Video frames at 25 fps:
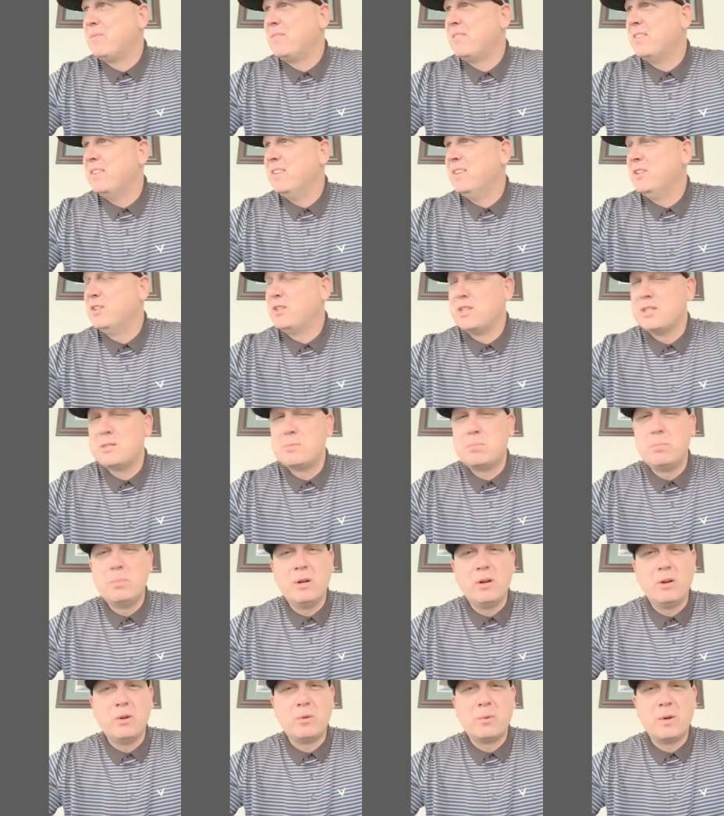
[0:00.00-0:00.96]
you just
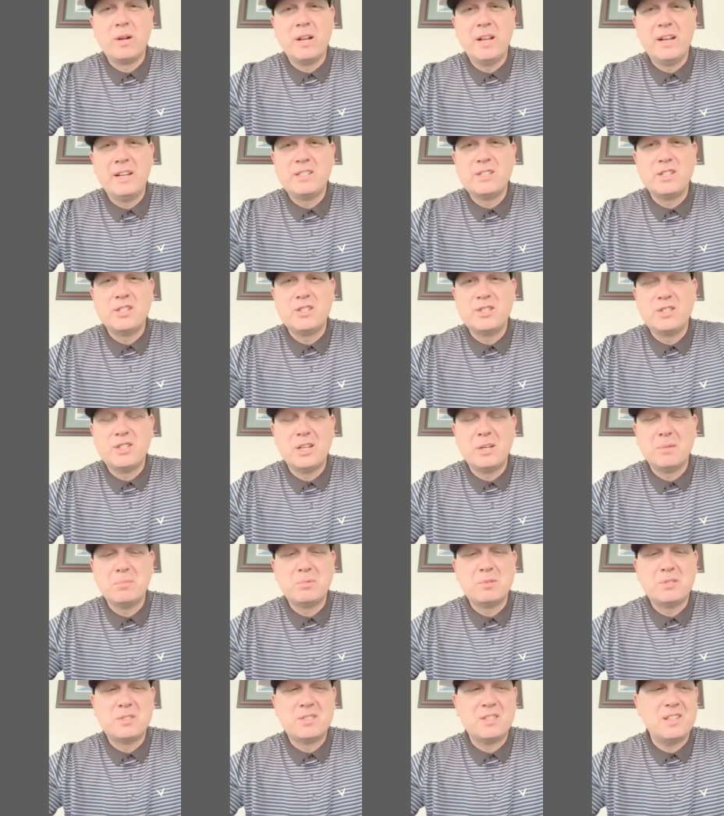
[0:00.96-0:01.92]
build
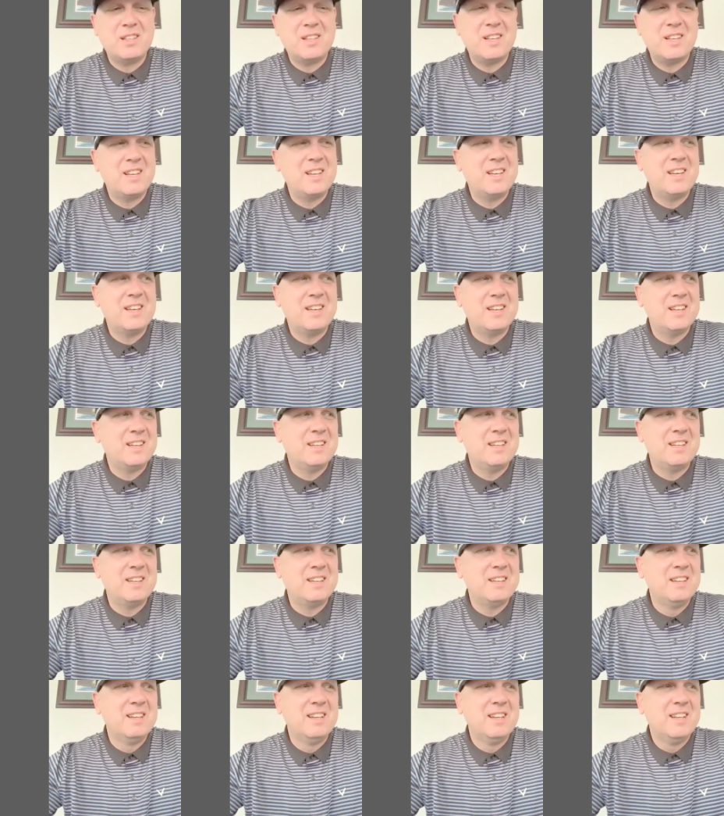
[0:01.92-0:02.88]
relationships,
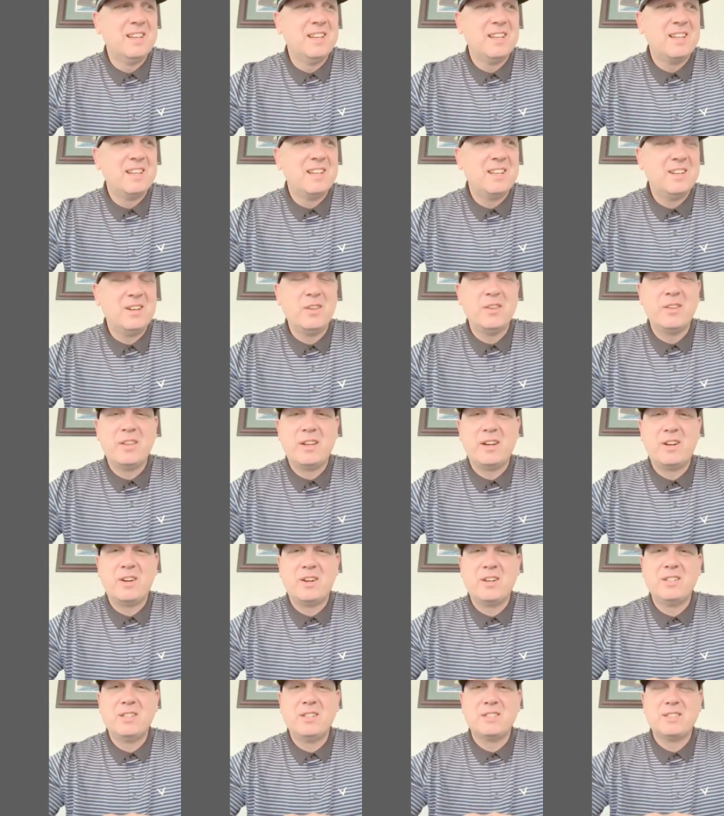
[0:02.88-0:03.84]
and that
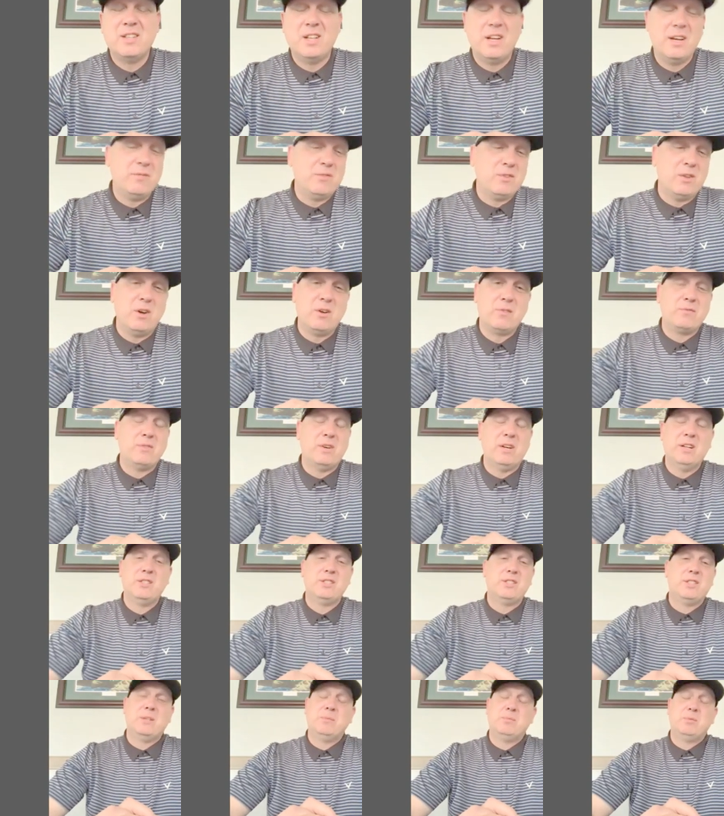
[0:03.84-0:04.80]
are just lifelong
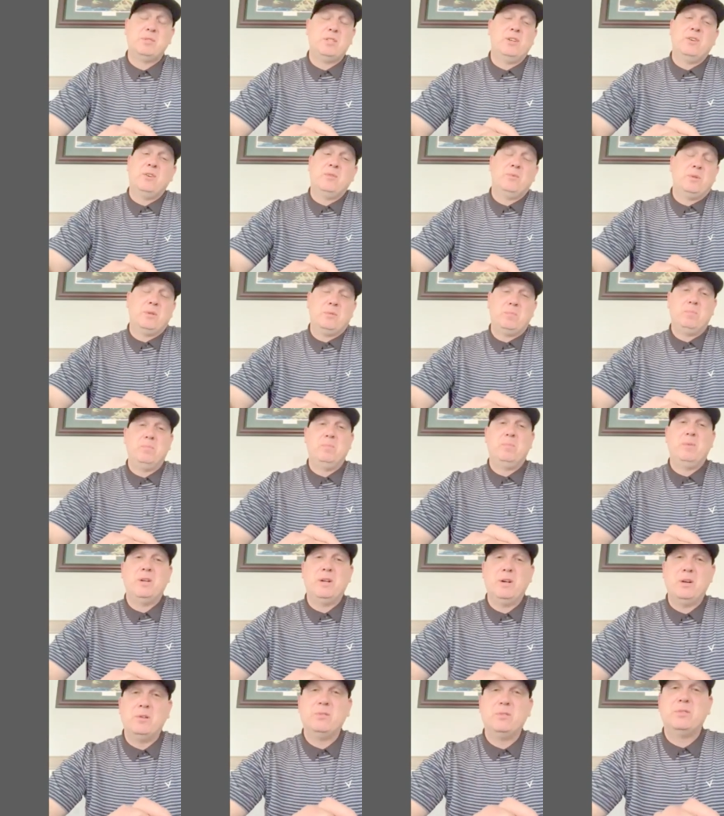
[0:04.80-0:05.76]
friendships, with
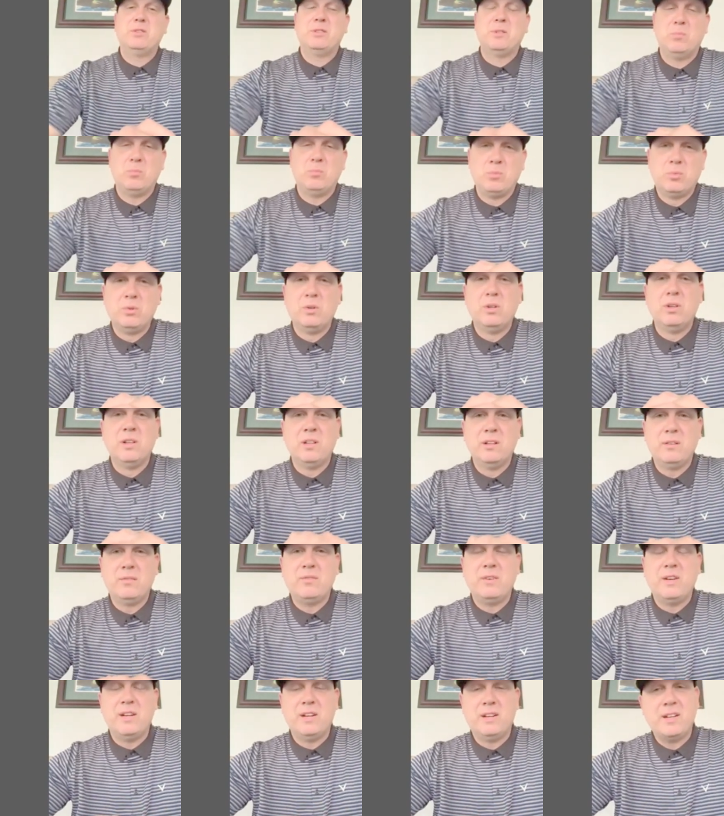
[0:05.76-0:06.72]
some really
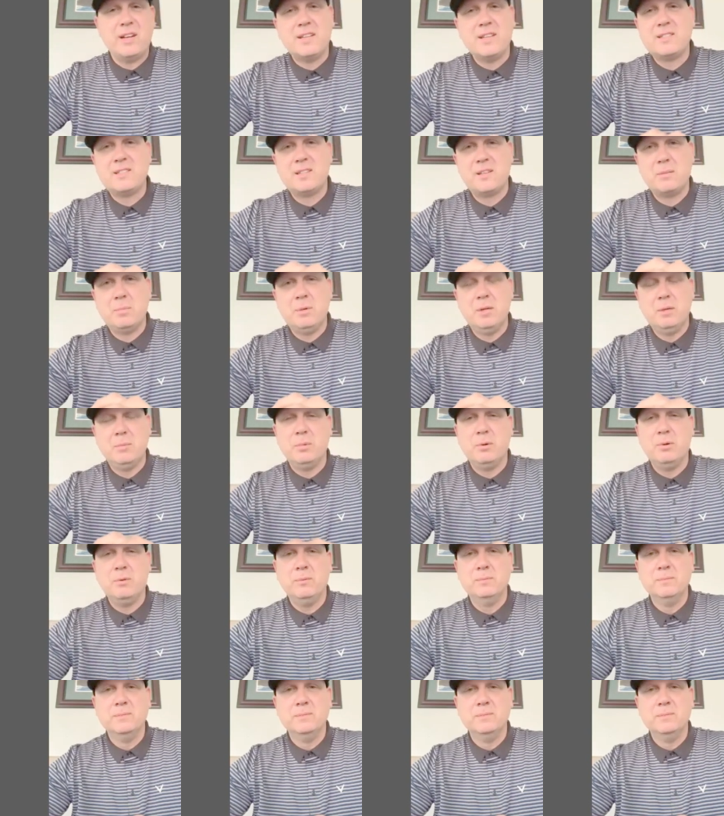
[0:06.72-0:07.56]
fantastic people.